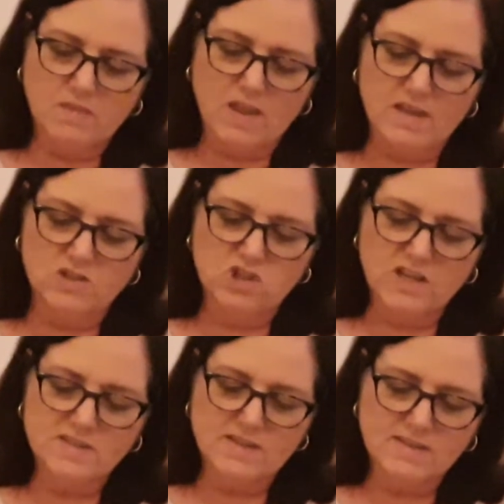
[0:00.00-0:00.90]
In
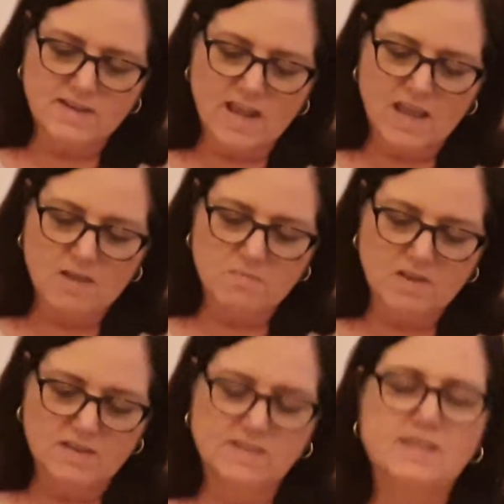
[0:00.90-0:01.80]
Jesus' name,
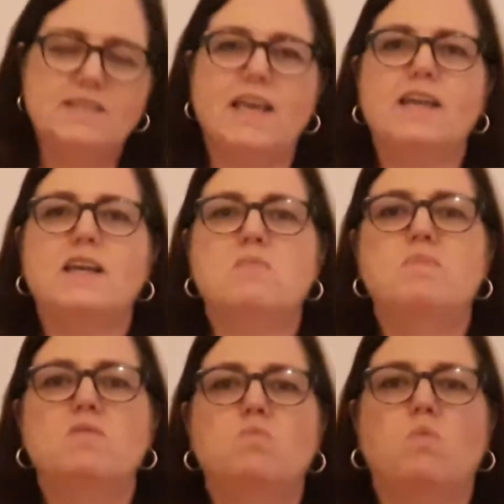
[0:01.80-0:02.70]
stand up
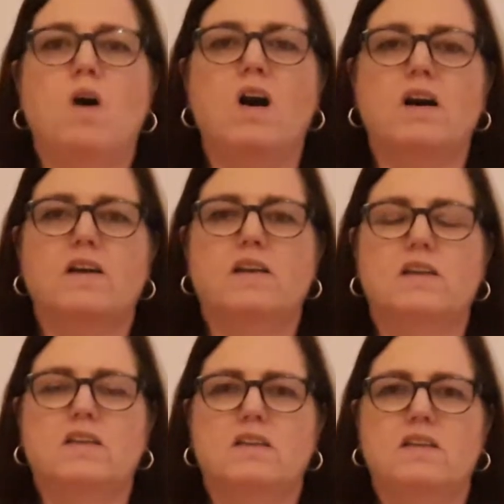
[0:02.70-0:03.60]
and walk."
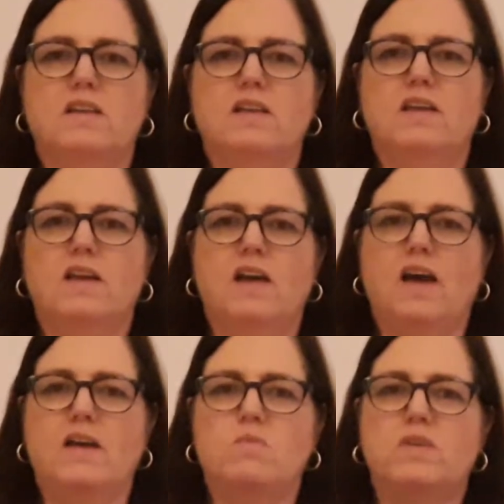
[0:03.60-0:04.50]

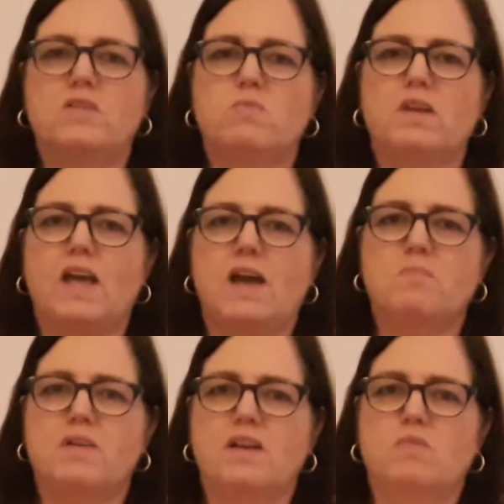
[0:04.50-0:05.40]
I wonder what
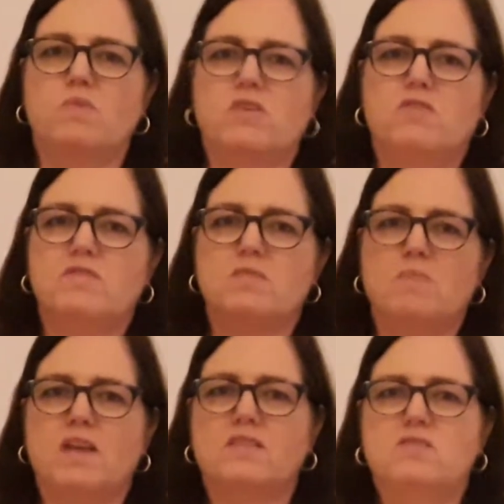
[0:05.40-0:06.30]
happened. I wonder if the
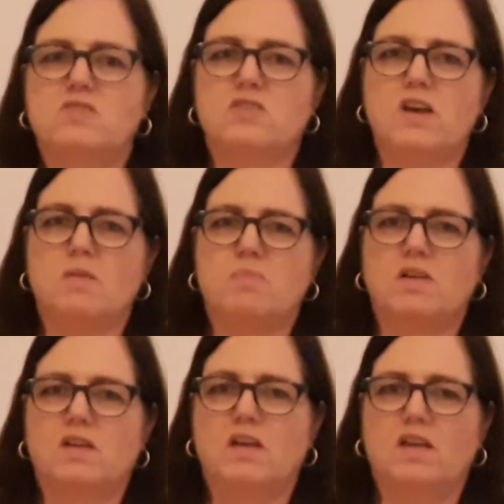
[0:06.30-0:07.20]
man stood up.
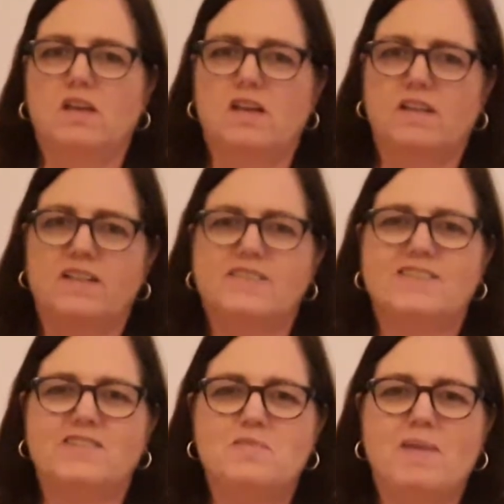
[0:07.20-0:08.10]
Let's
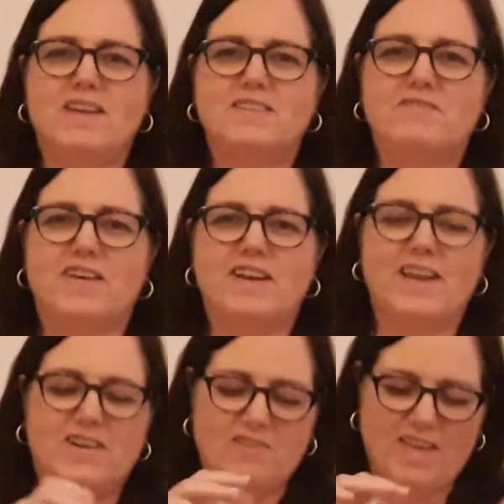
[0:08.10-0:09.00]
turn the page and find
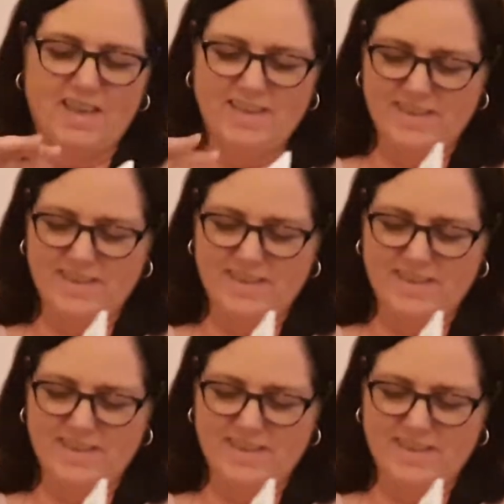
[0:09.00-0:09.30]
out, okay?